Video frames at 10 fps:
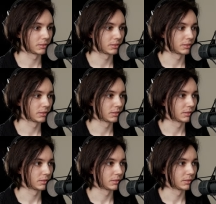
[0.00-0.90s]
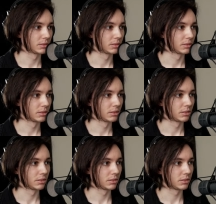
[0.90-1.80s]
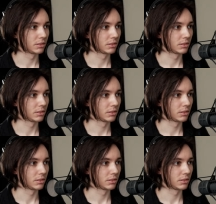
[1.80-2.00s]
Nothing is said.